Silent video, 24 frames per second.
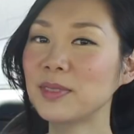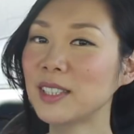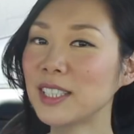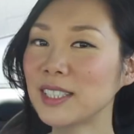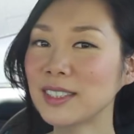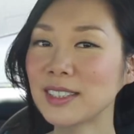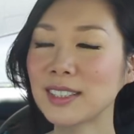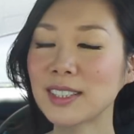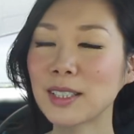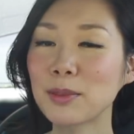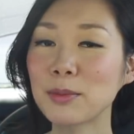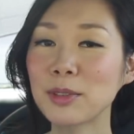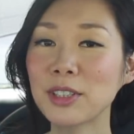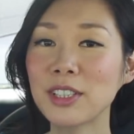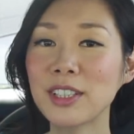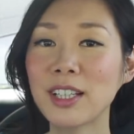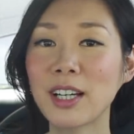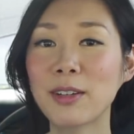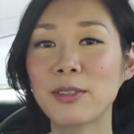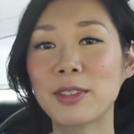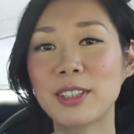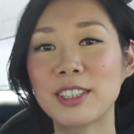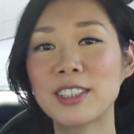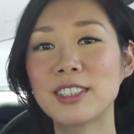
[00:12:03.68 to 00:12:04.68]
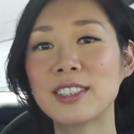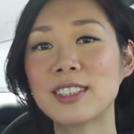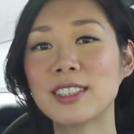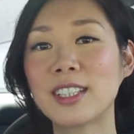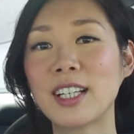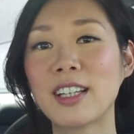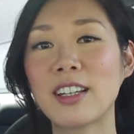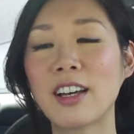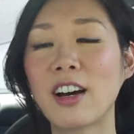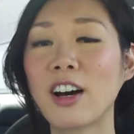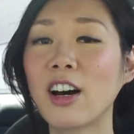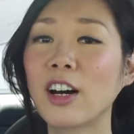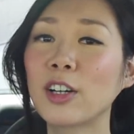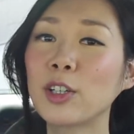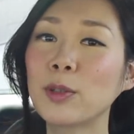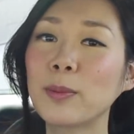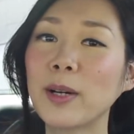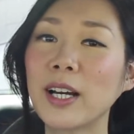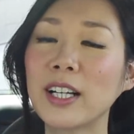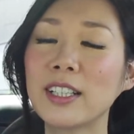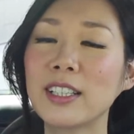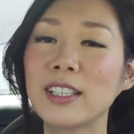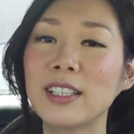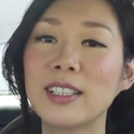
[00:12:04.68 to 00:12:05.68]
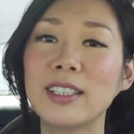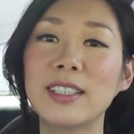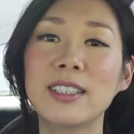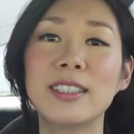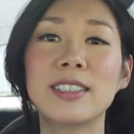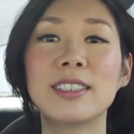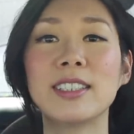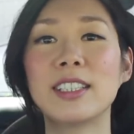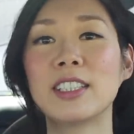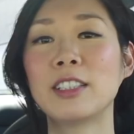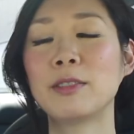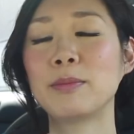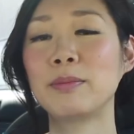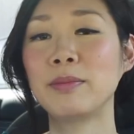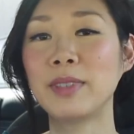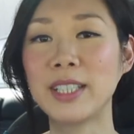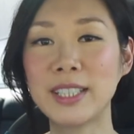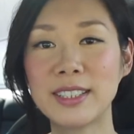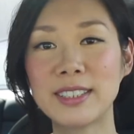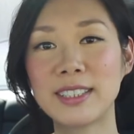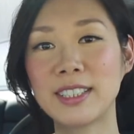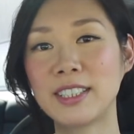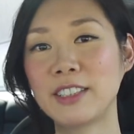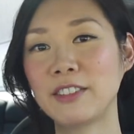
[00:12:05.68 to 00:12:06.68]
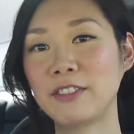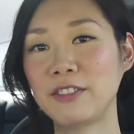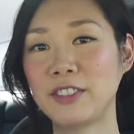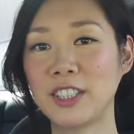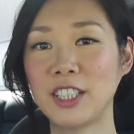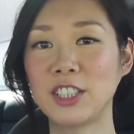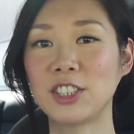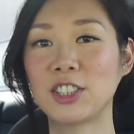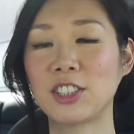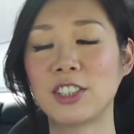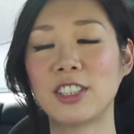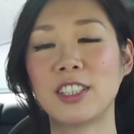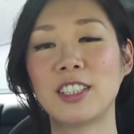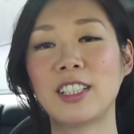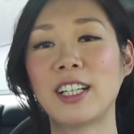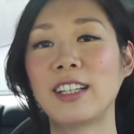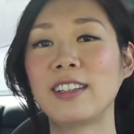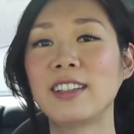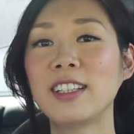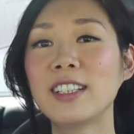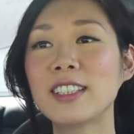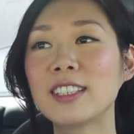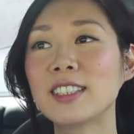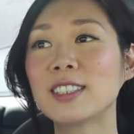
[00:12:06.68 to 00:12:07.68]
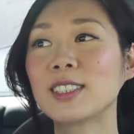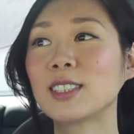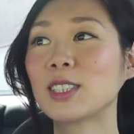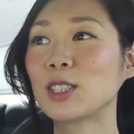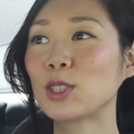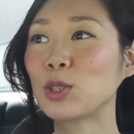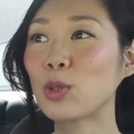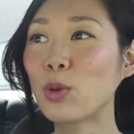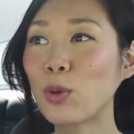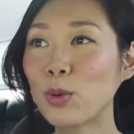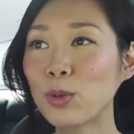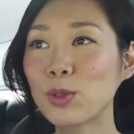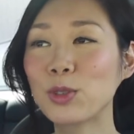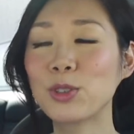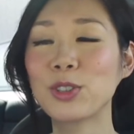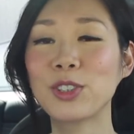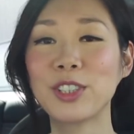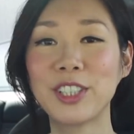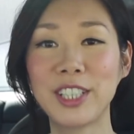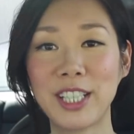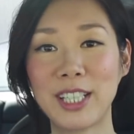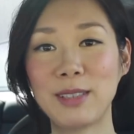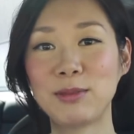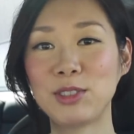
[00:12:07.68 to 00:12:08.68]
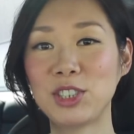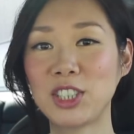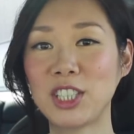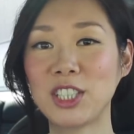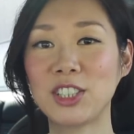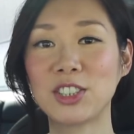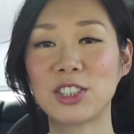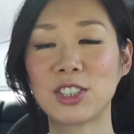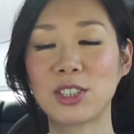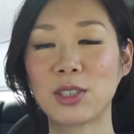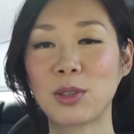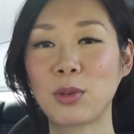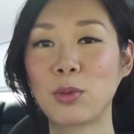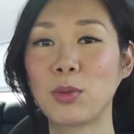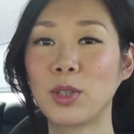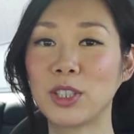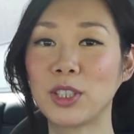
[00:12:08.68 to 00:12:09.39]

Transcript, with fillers: In summary, I wanted to say that autopilot is an amazing feature, and I think it is a total game changer